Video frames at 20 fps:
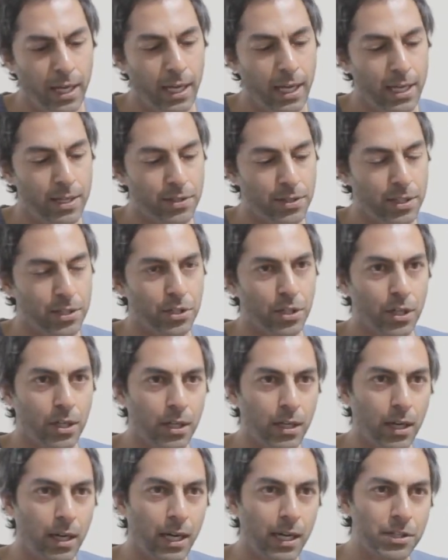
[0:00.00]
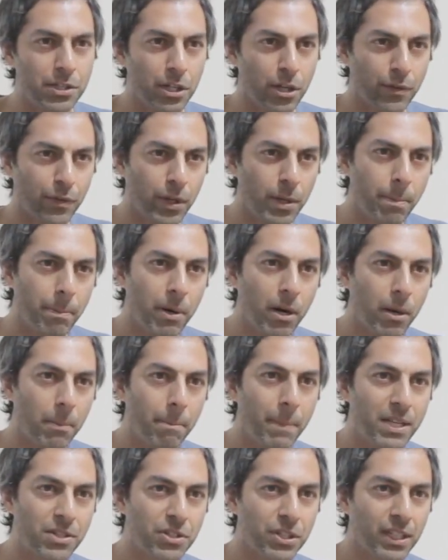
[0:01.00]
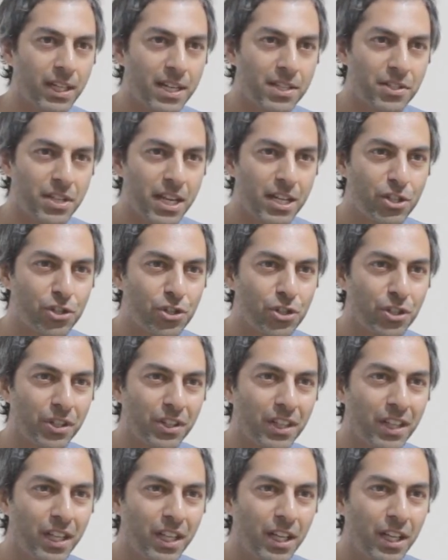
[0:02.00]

is this idea of compartmentalization.